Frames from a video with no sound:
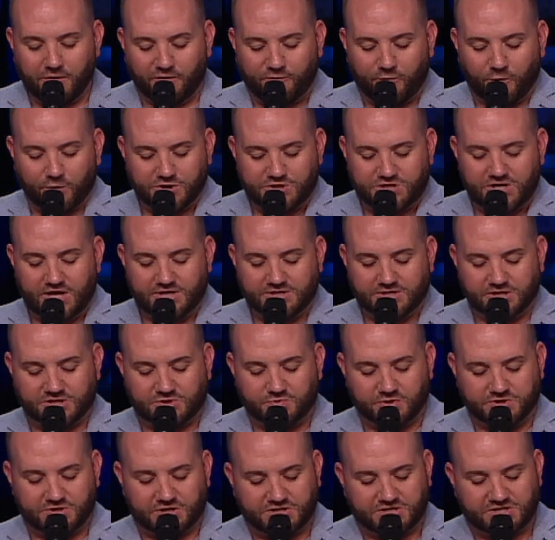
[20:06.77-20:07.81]
before Jesus
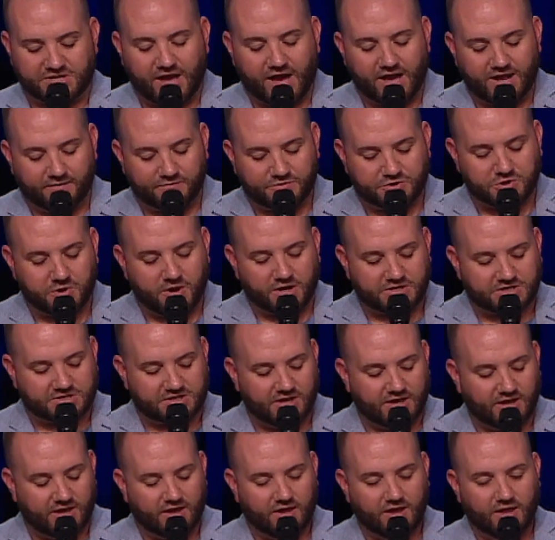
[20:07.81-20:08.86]
was a sign of
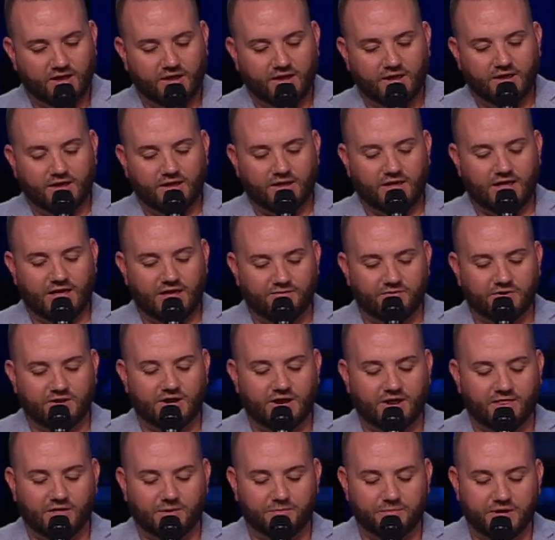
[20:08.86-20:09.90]
trusting even
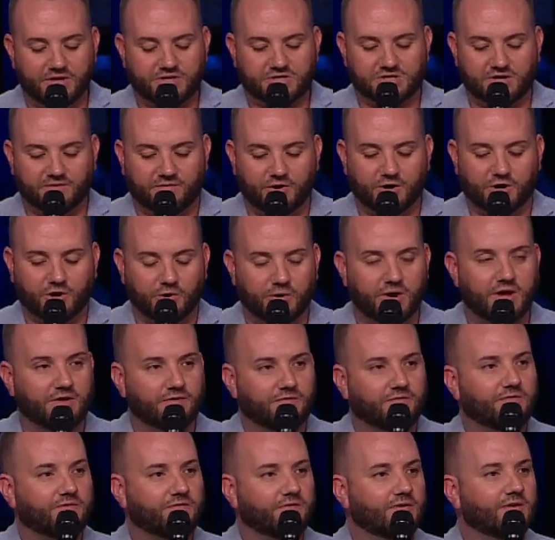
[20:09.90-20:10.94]
in the midst of her
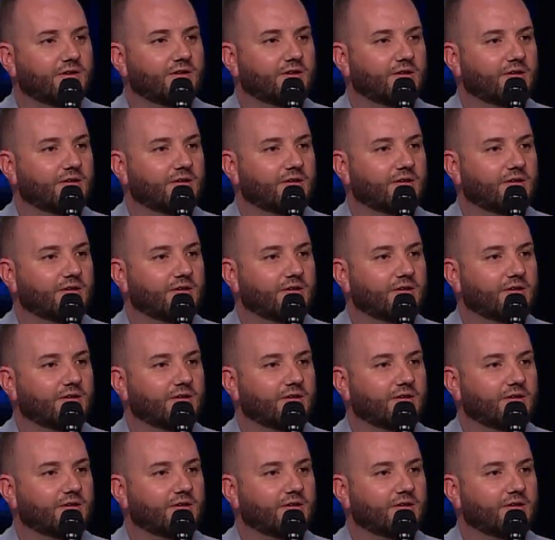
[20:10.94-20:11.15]
grief.